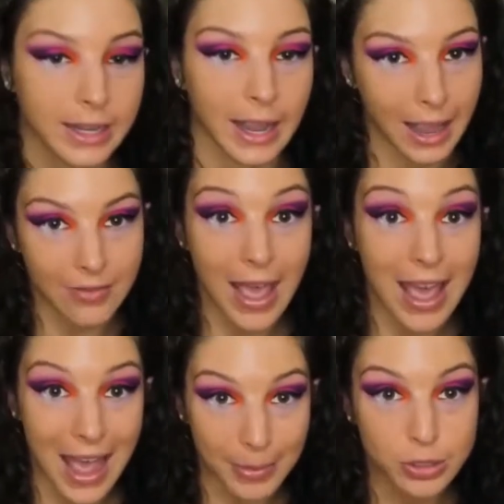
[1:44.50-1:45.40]
looks like I have
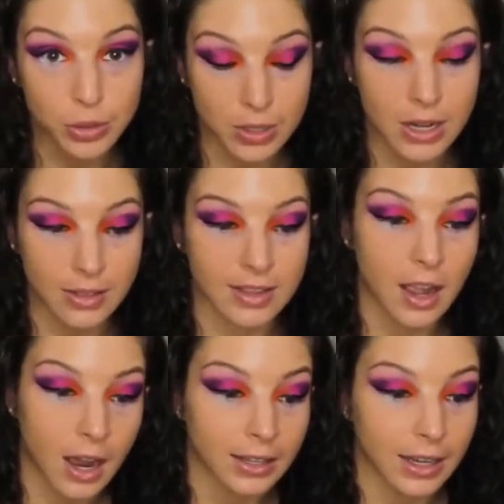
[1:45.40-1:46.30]
absolutely nothing
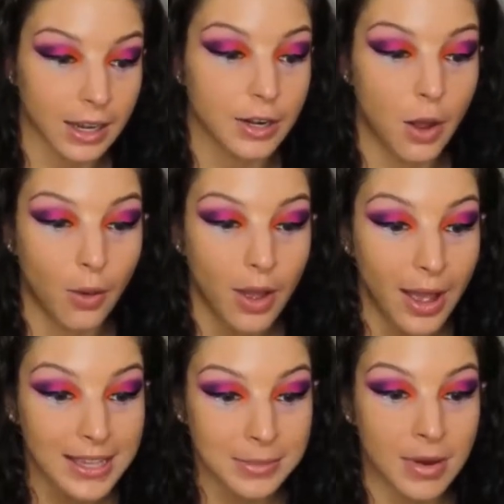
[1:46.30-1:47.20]
on. Like, I know
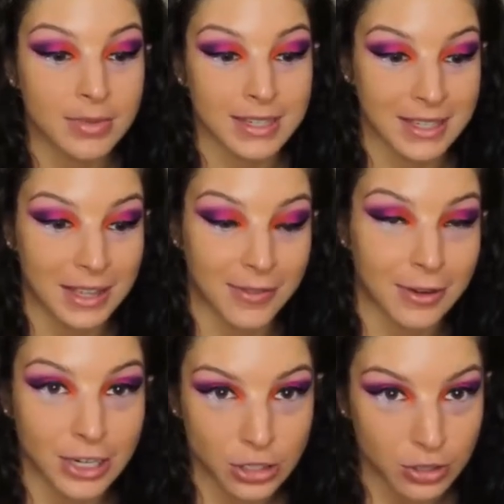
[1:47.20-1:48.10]
sometimes I say that
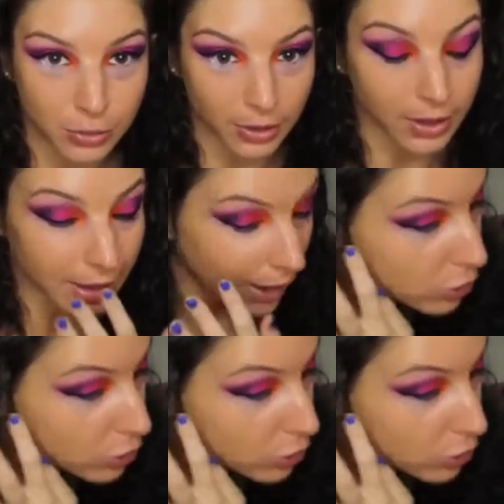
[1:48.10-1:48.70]
foundations look really